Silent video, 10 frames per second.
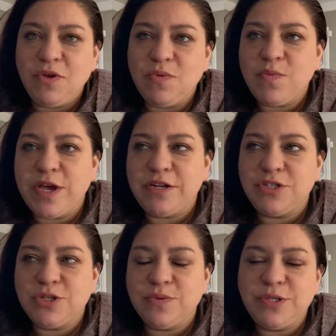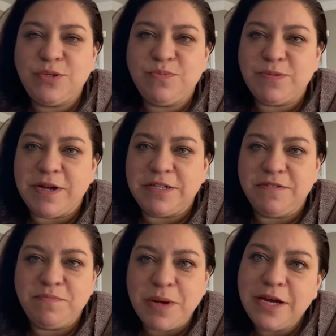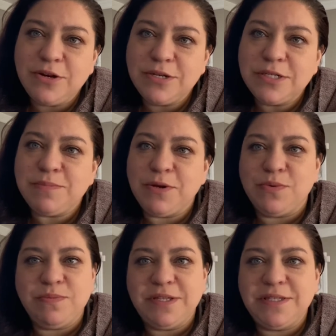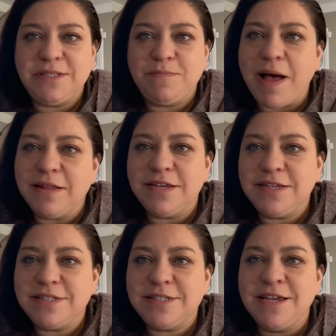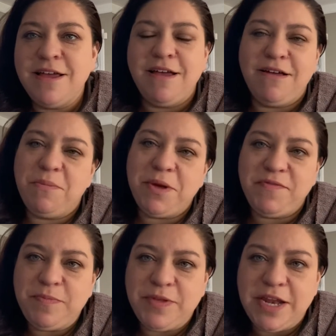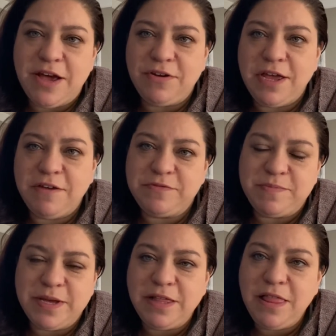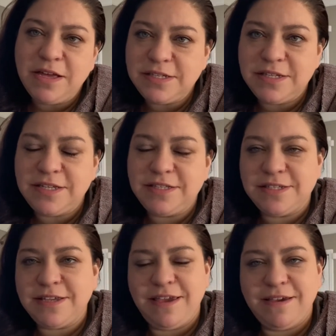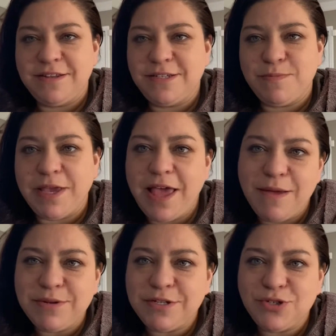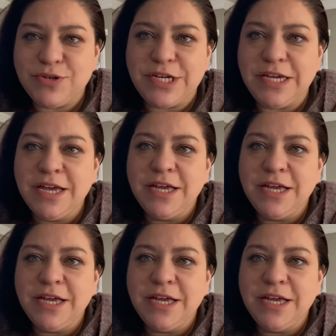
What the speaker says: when showing to prospective buyers, my home is spotless. I've emptied out half of my closets and my cabinetry,